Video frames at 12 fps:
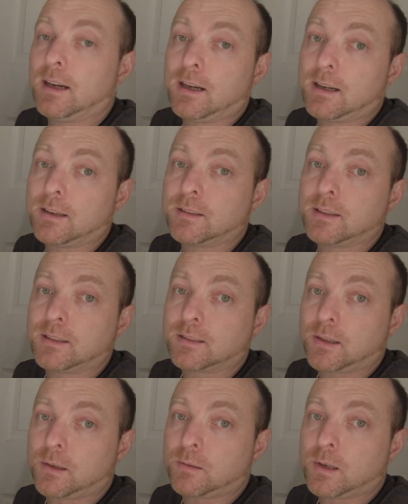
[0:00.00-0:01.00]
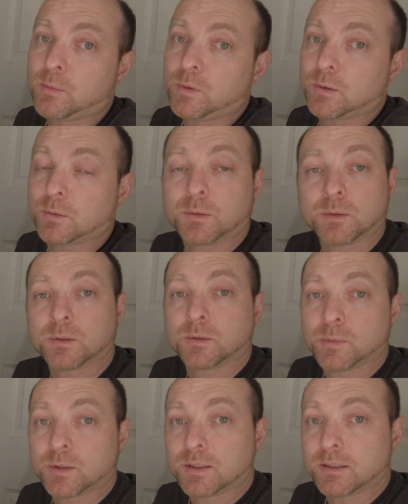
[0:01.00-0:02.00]
the solar iBoost, which was
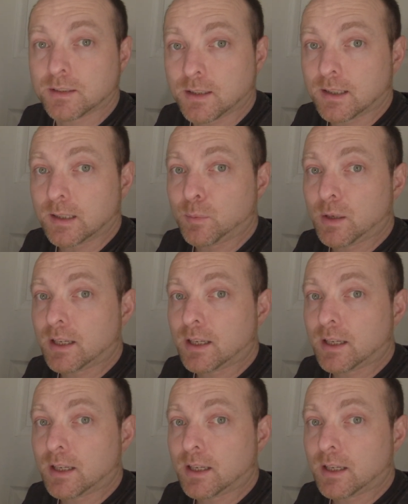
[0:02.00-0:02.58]
almost entirely